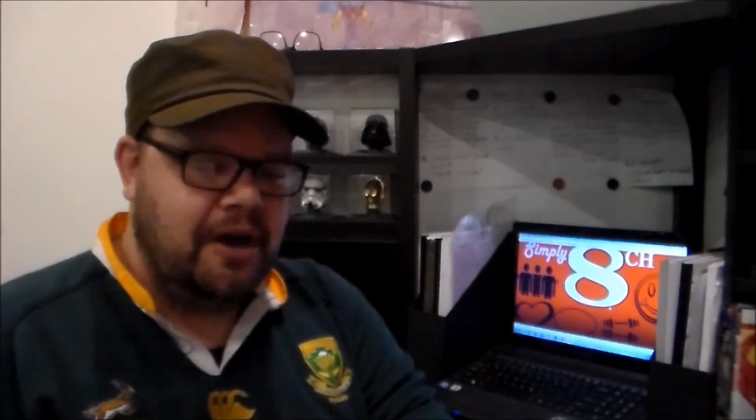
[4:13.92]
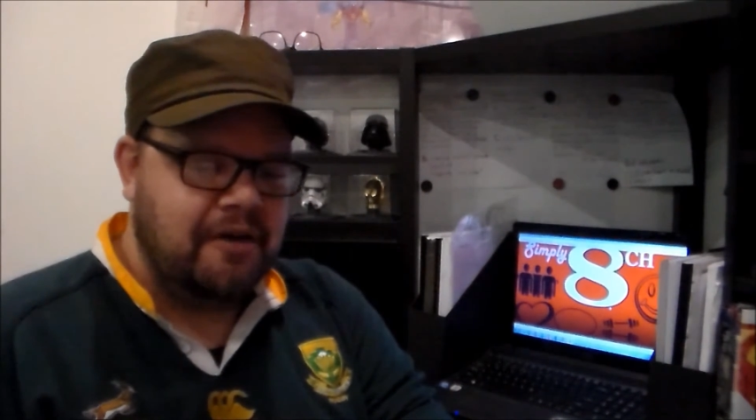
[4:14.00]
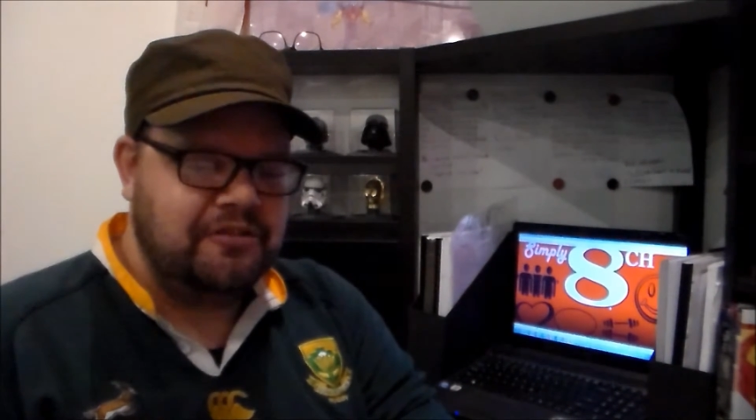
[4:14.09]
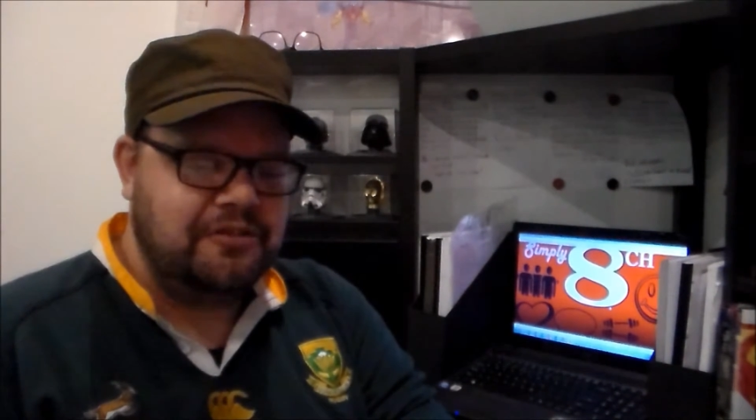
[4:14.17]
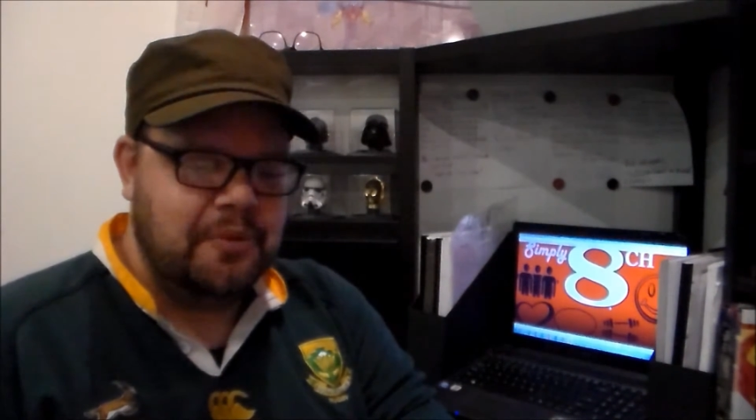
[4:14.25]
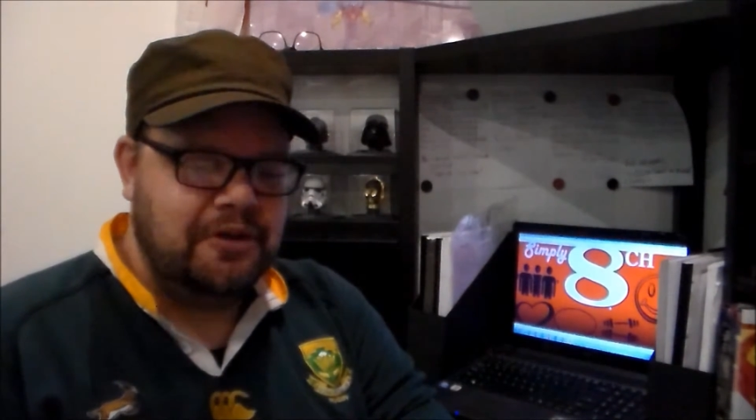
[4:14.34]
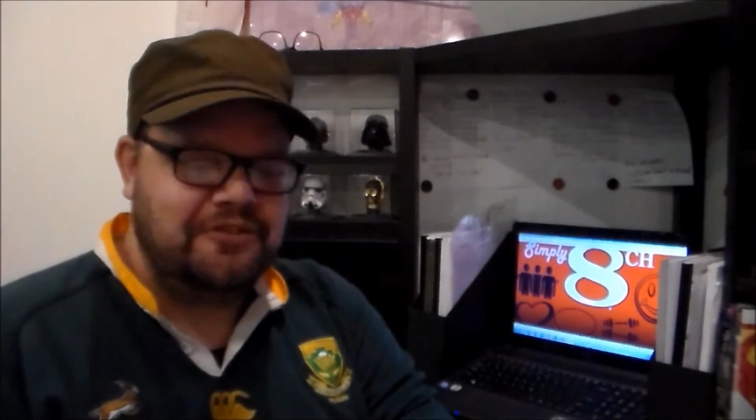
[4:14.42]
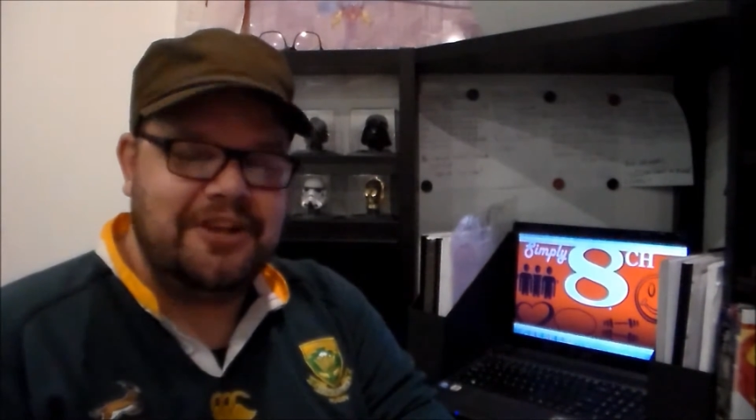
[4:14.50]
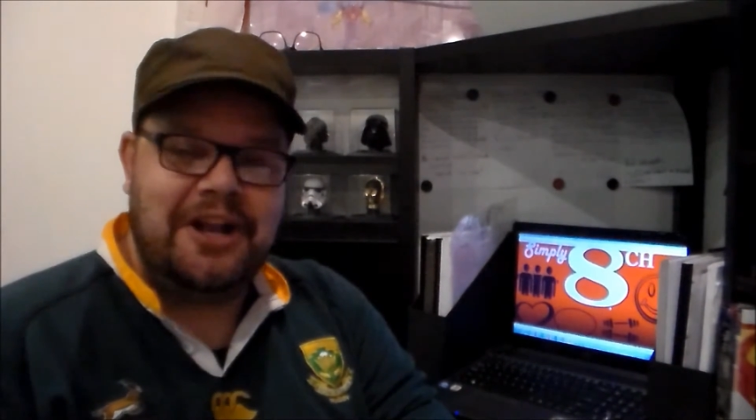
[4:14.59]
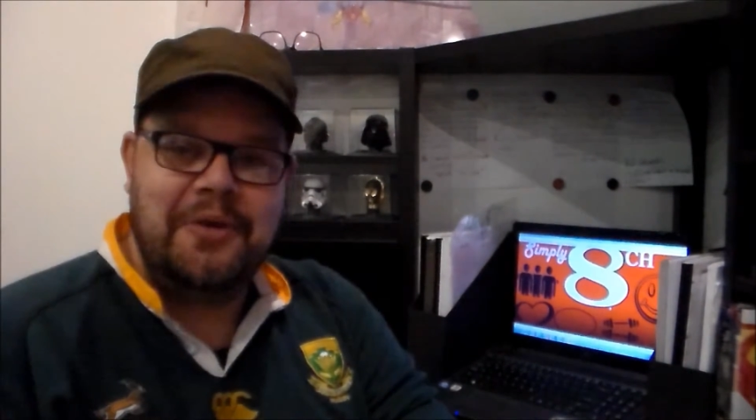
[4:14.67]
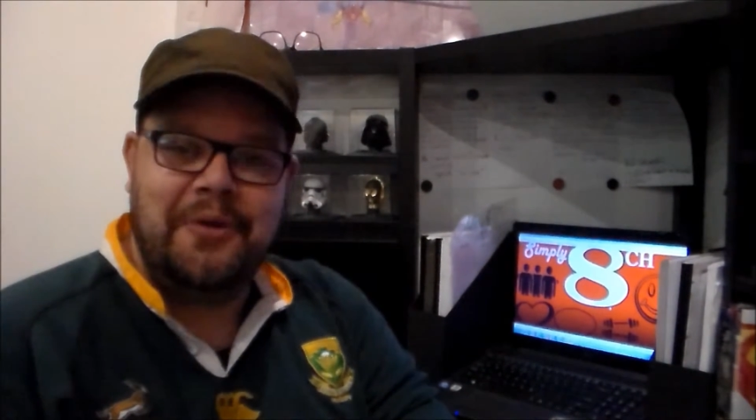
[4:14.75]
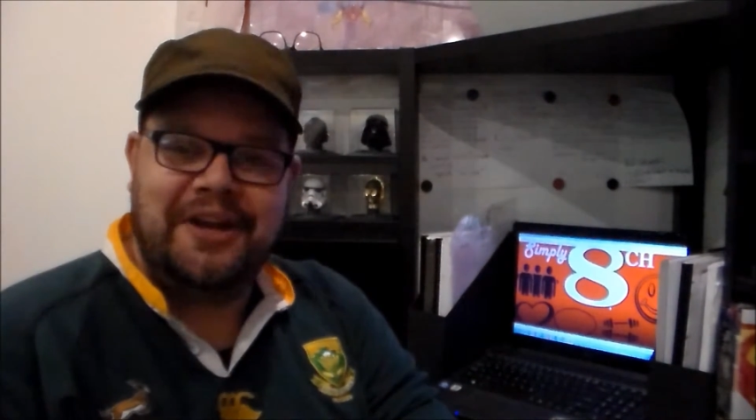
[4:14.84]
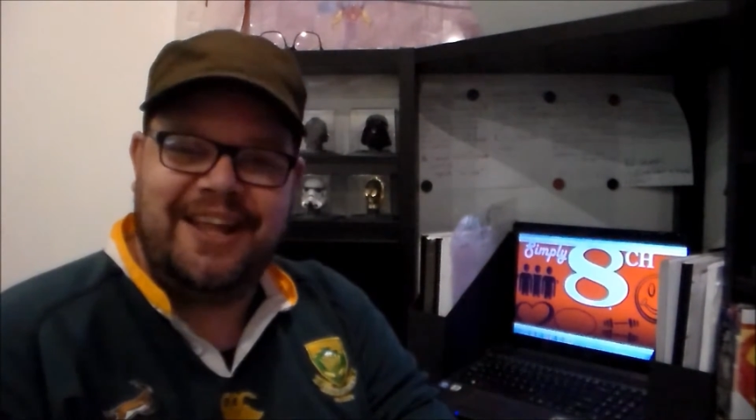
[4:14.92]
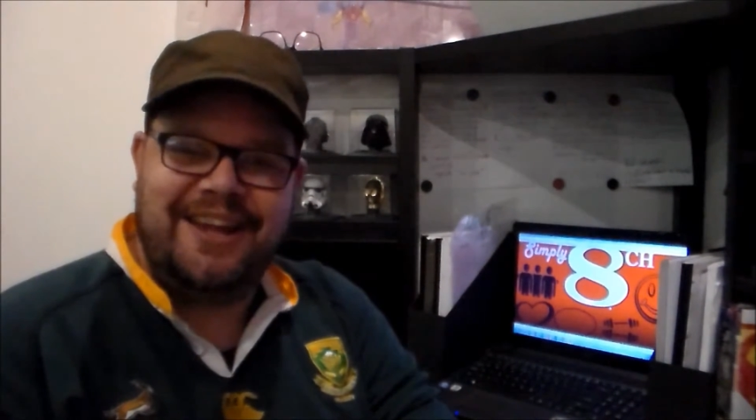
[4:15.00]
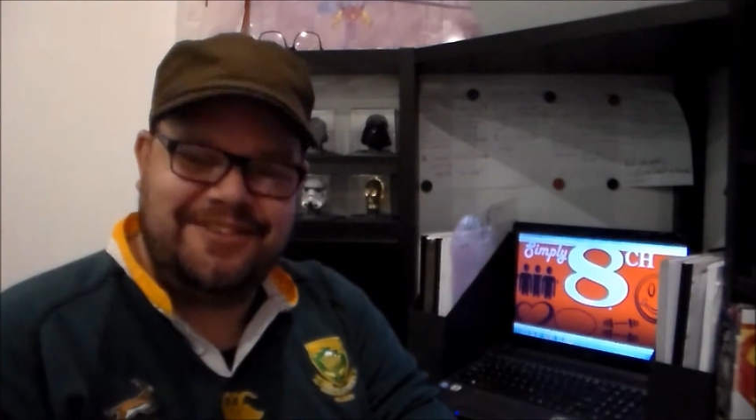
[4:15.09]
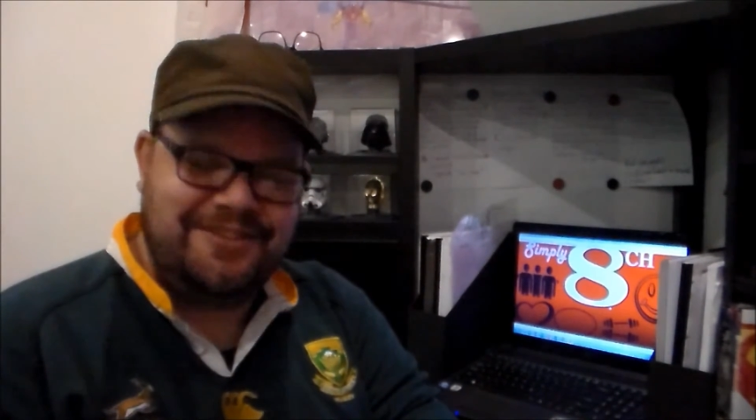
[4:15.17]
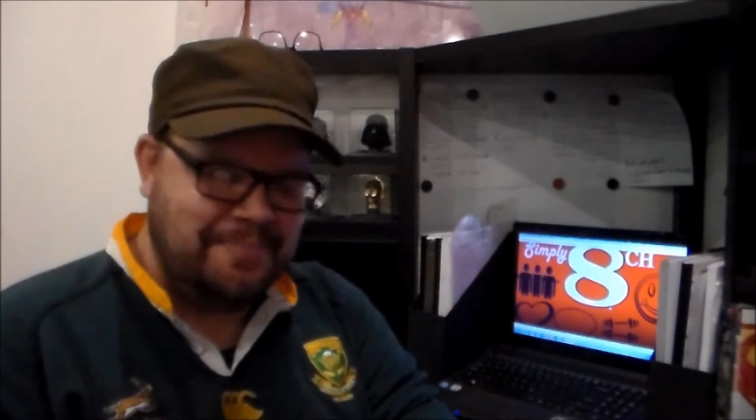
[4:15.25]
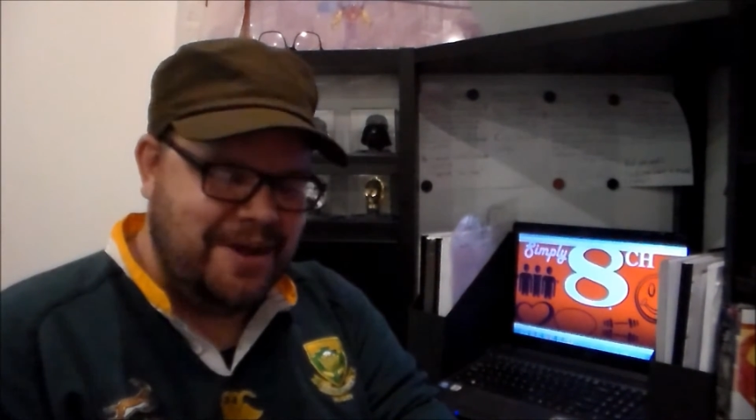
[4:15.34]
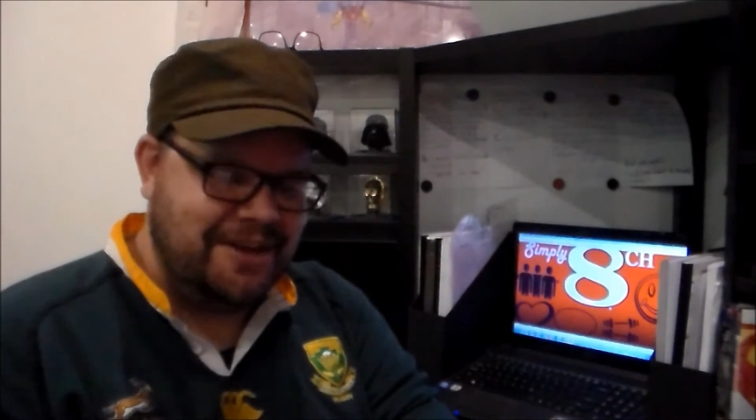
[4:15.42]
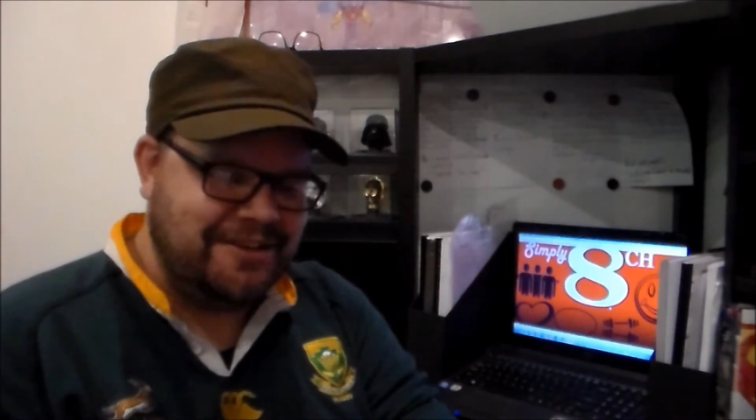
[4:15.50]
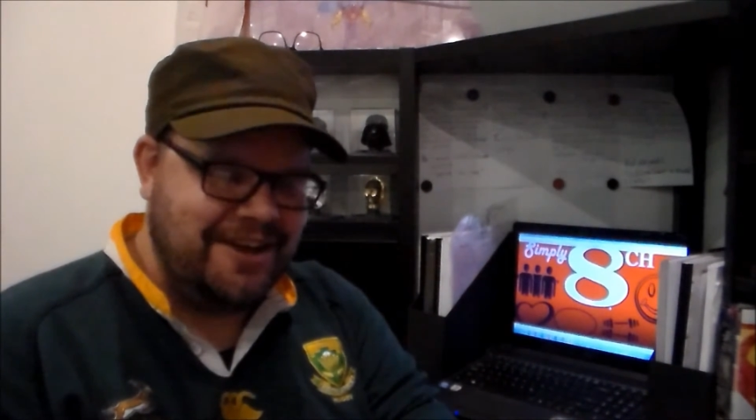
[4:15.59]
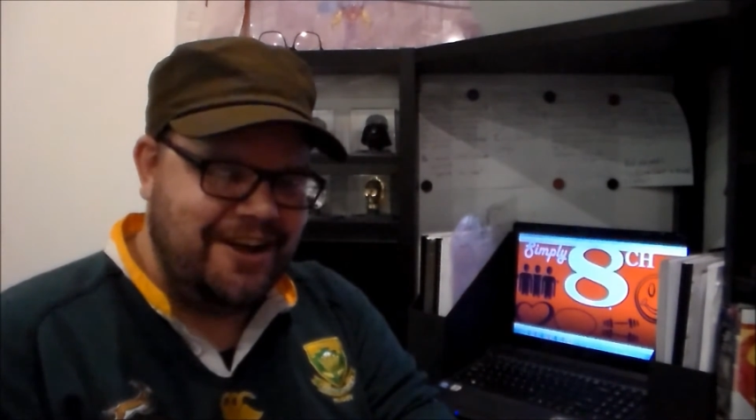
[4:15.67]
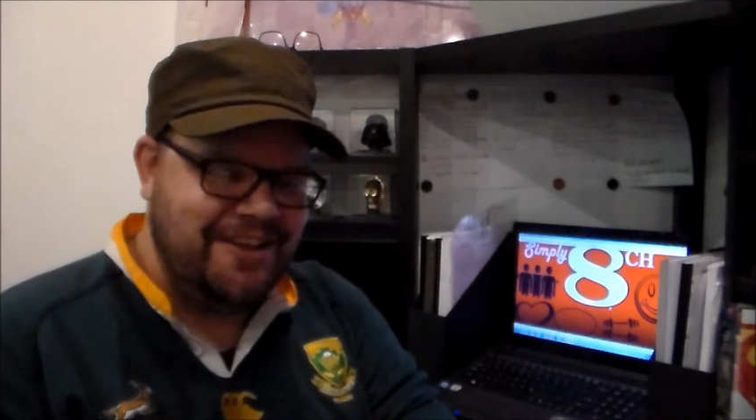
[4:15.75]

Obviously, won't tell you what that is about now.